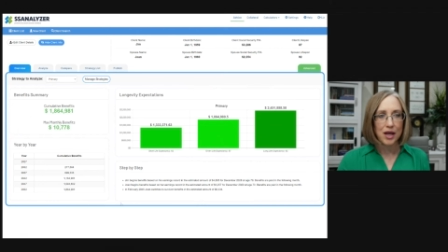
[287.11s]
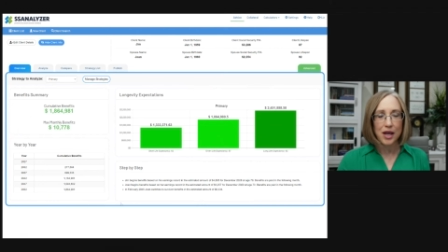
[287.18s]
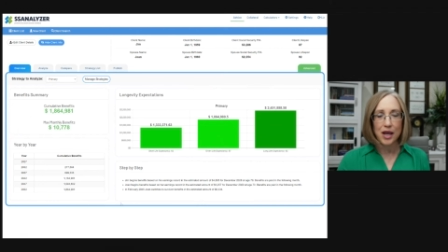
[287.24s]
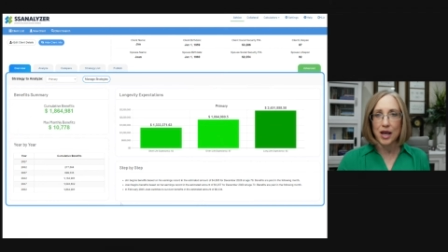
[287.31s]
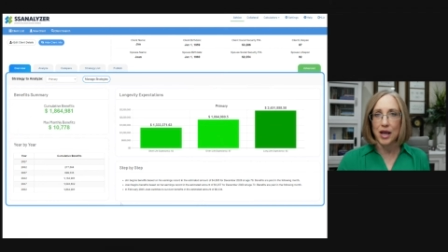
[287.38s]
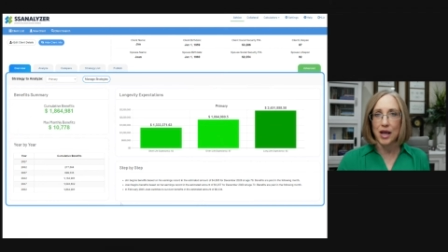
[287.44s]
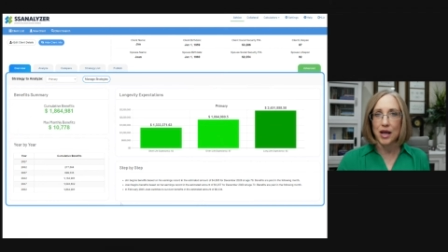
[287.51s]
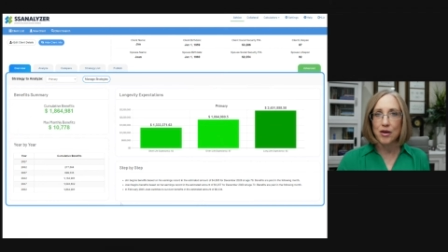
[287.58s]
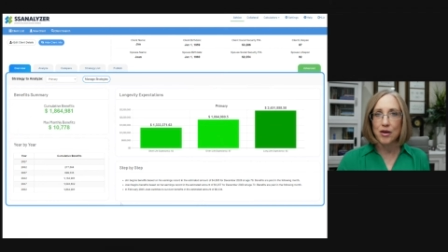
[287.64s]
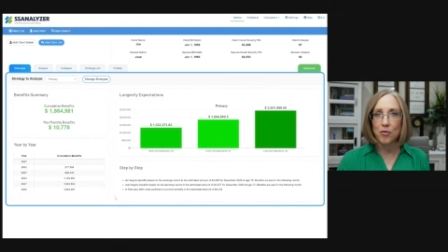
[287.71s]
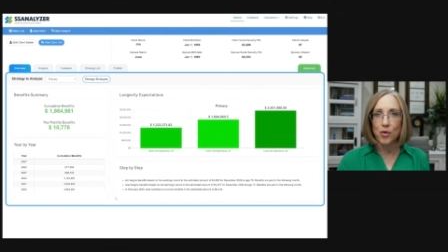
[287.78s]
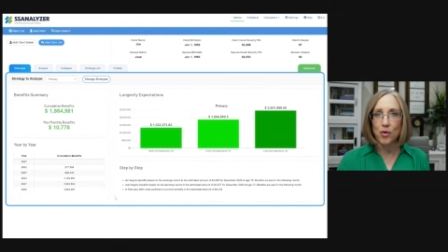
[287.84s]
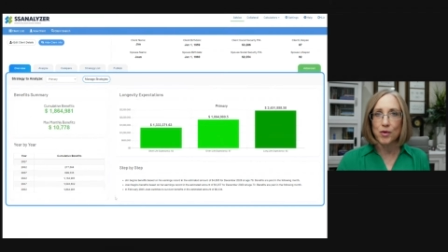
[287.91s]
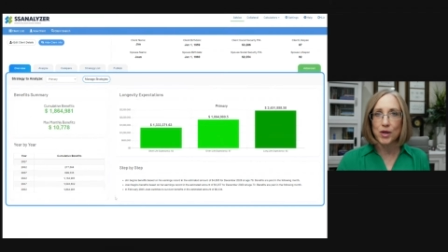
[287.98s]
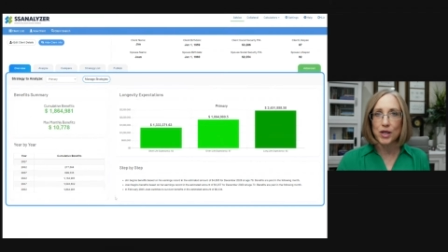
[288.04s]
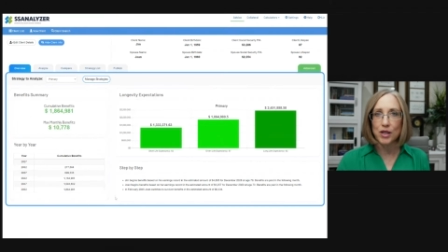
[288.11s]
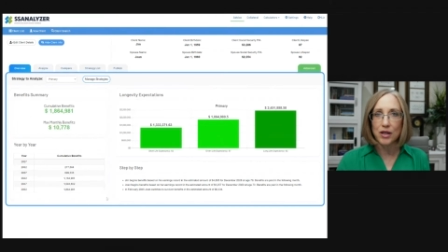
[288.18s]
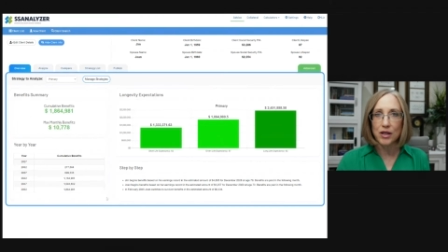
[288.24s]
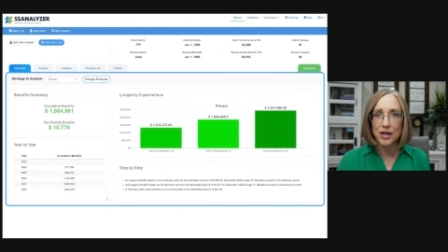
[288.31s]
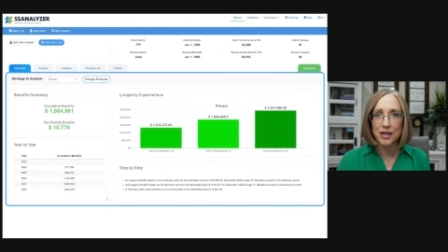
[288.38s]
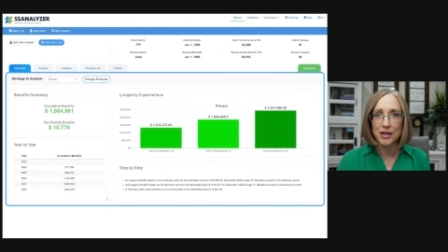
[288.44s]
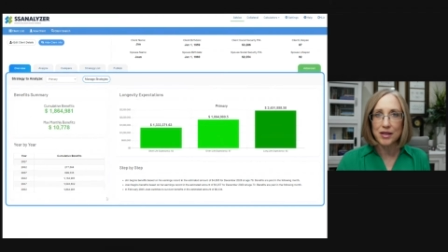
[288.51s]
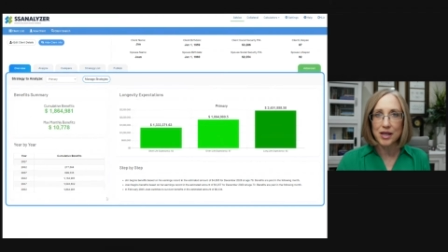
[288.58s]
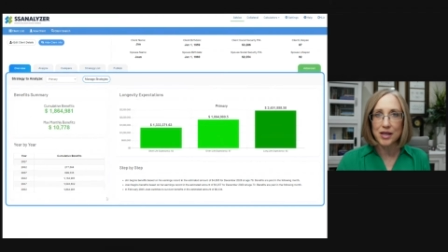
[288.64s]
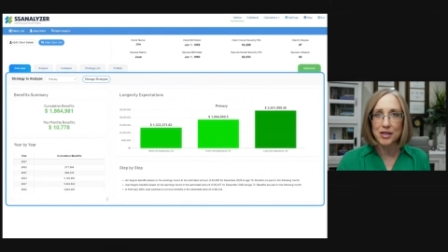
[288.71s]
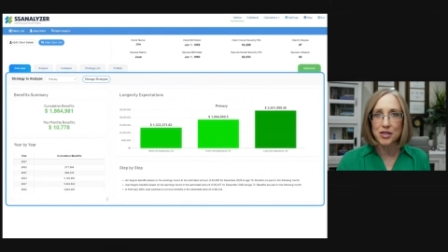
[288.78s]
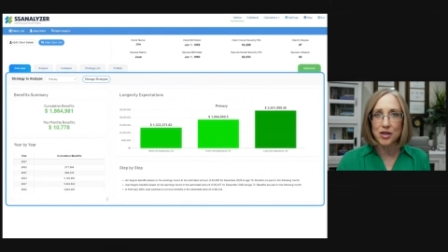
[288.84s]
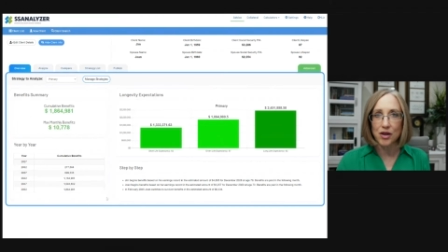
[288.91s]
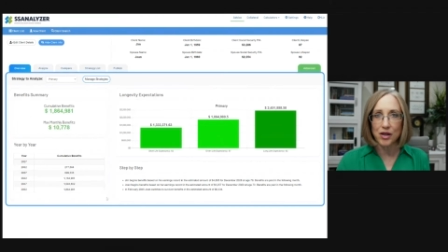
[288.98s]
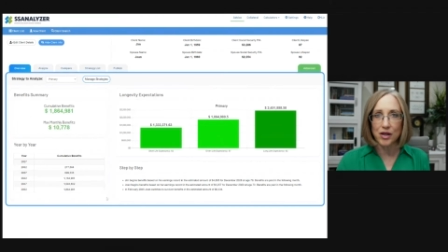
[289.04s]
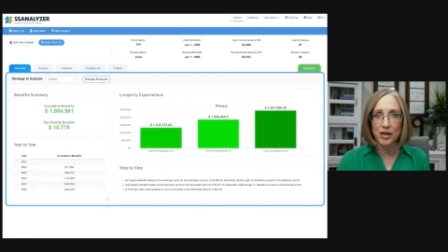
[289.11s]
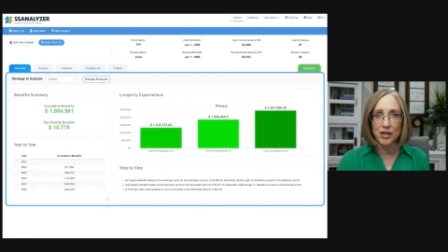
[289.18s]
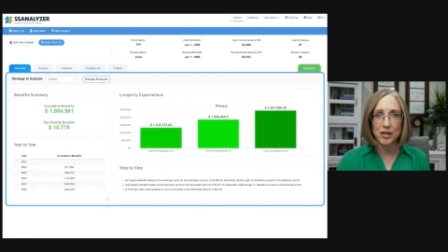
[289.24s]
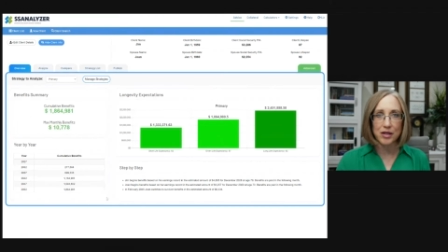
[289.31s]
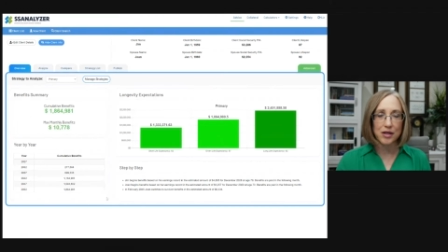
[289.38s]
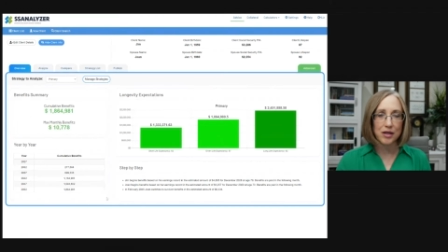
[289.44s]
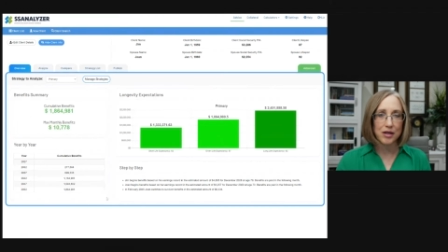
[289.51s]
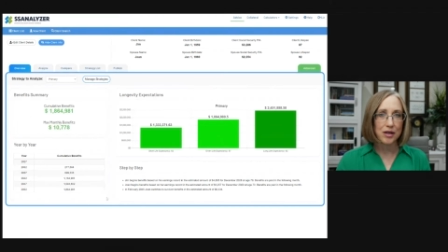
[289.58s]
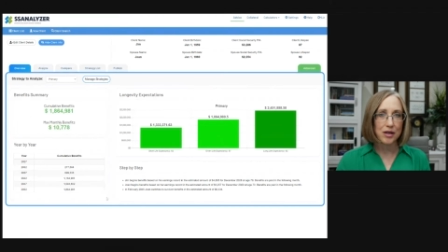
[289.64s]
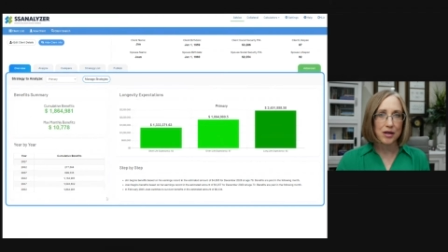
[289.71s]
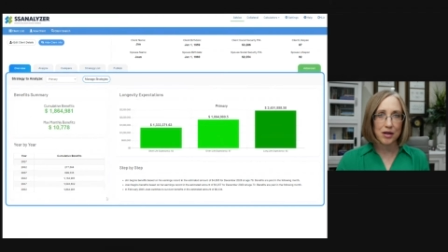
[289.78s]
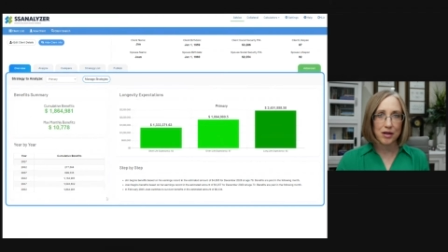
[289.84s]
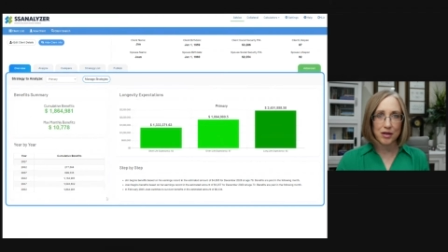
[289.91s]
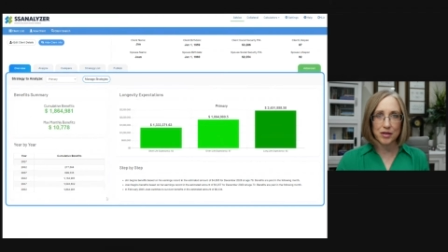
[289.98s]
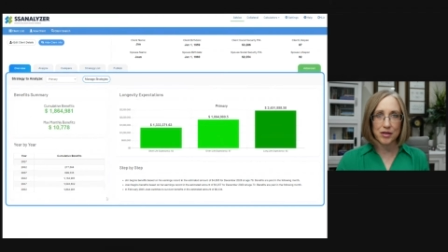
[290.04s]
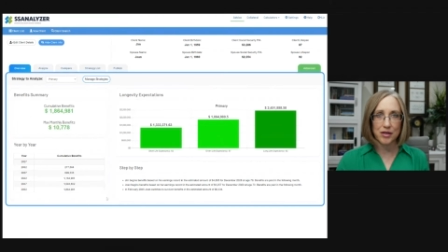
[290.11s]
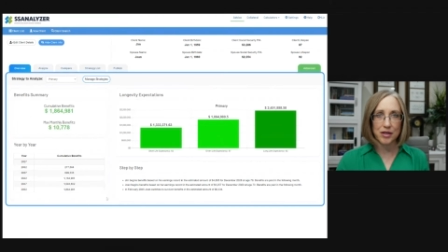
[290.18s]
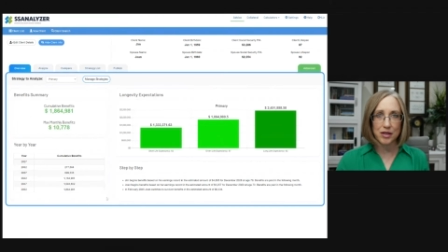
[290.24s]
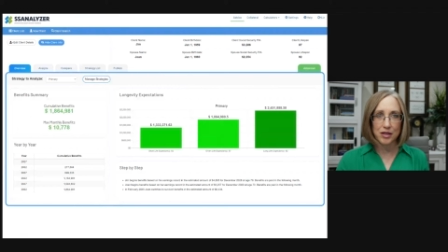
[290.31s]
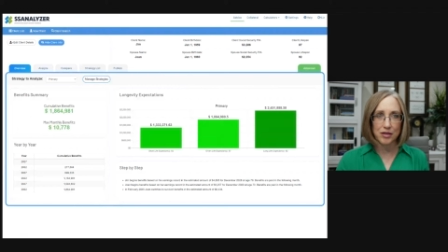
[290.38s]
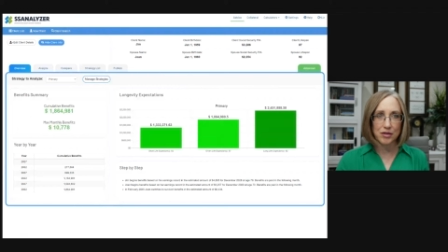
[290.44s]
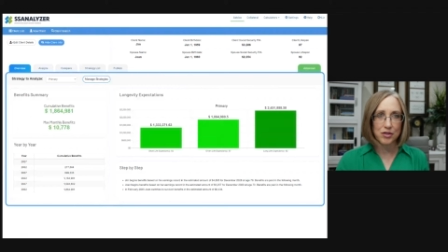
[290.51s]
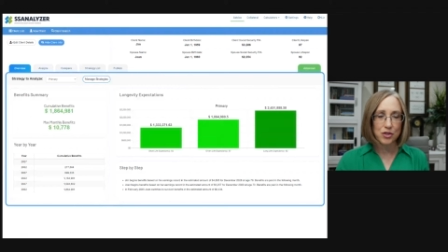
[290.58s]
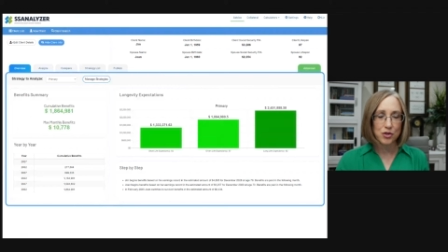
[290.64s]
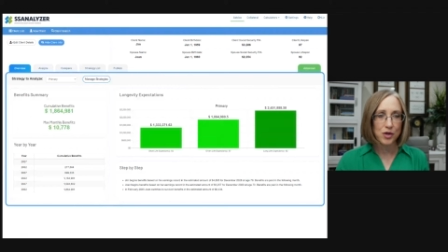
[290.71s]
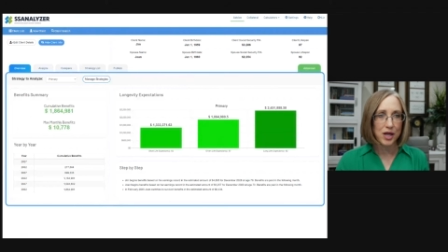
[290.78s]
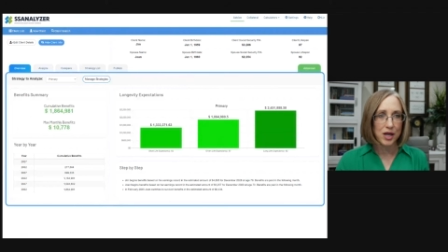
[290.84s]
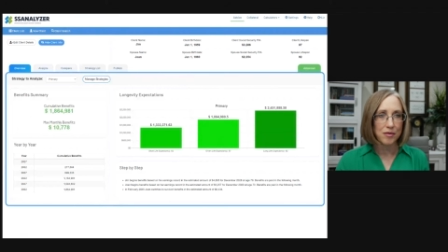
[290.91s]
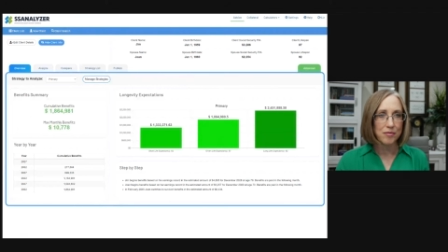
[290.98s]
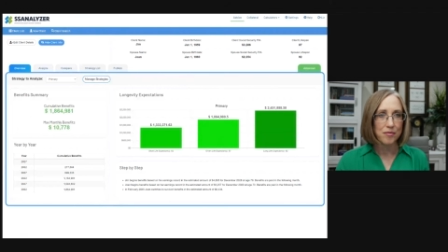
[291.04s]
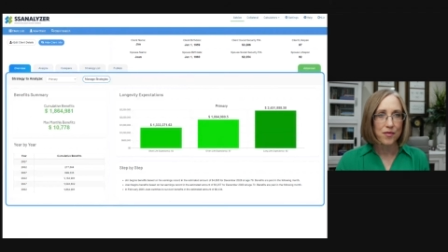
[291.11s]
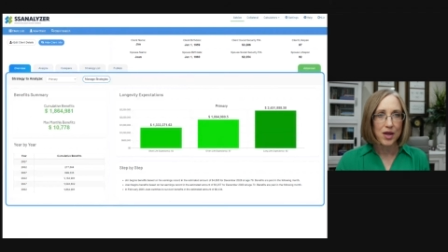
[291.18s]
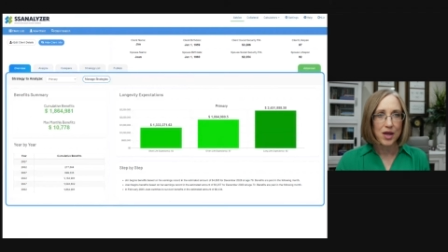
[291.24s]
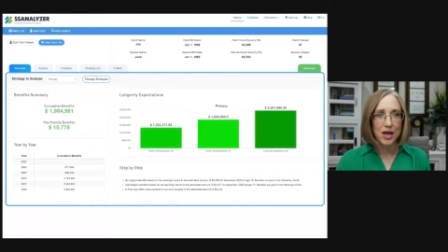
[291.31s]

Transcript: And when we look at this on the screen,